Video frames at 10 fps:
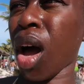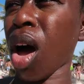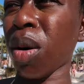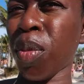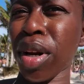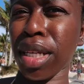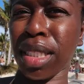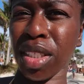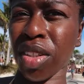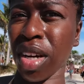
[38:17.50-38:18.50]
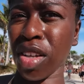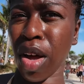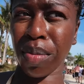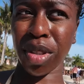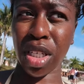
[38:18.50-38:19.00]
all aboard at 6.30, so
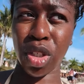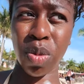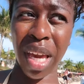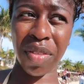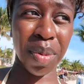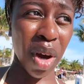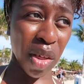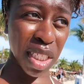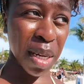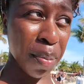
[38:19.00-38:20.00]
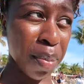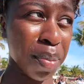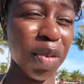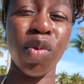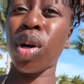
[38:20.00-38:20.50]
I'm assuming you have to be on the ship
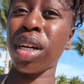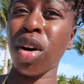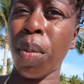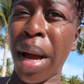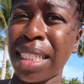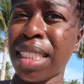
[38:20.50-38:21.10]
before or by